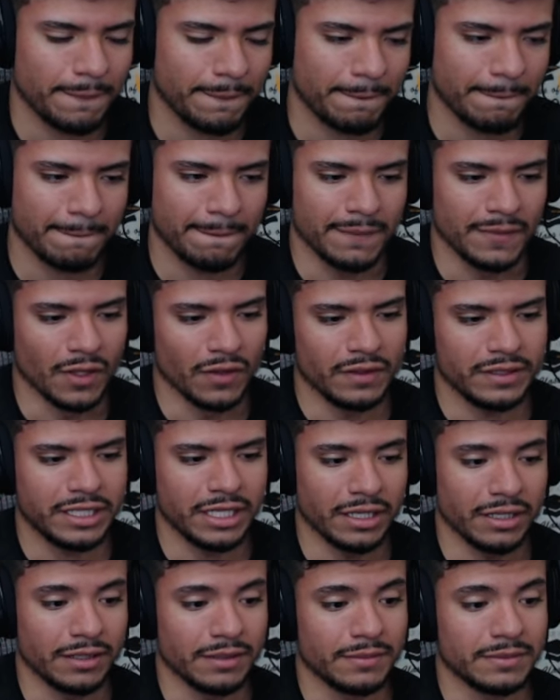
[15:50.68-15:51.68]
No, they
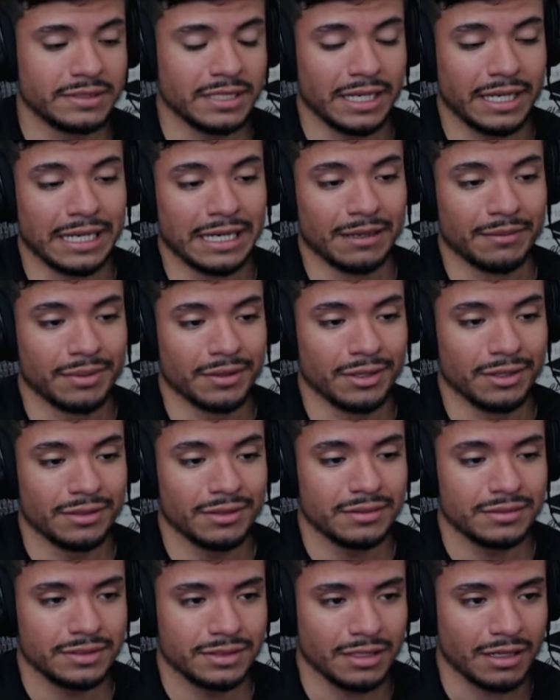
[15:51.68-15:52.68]
couldn't. Damn,
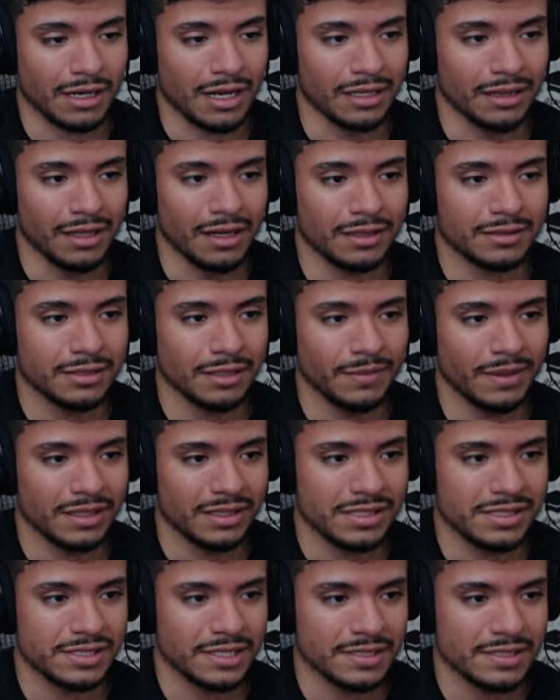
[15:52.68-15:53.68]
bro. Y'all got locked up by the
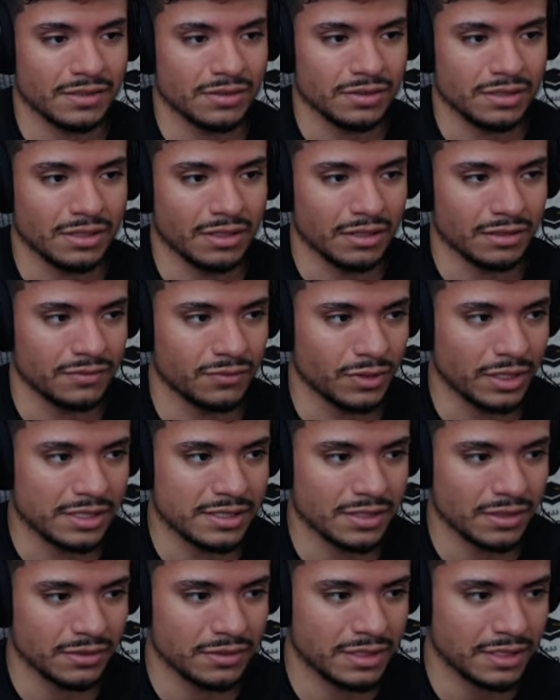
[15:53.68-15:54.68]
Jets on, on red
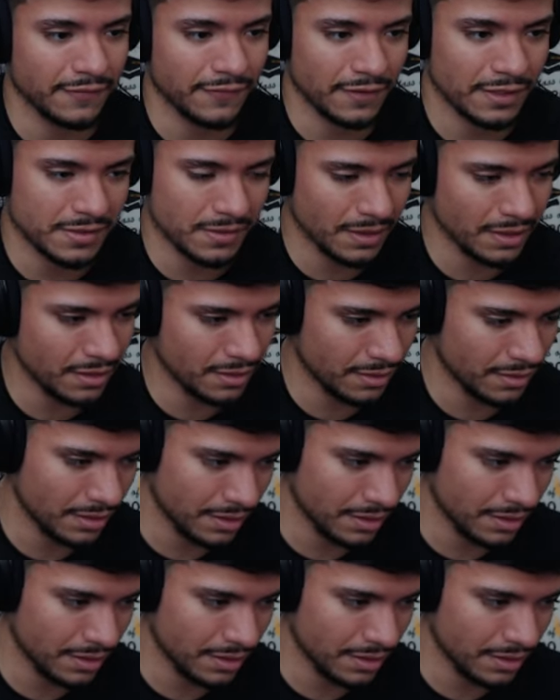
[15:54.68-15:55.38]
zone defense right here.